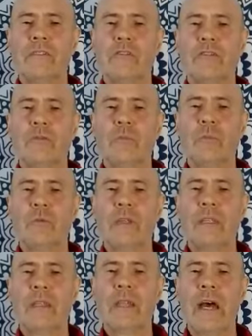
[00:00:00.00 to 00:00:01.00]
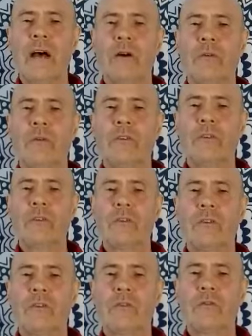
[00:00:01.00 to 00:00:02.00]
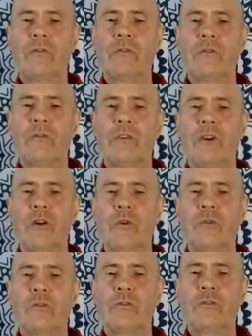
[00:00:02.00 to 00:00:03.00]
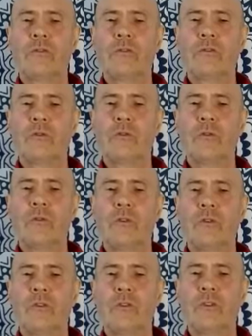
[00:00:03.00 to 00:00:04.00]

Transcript: as you breathe out through the nose, the jaw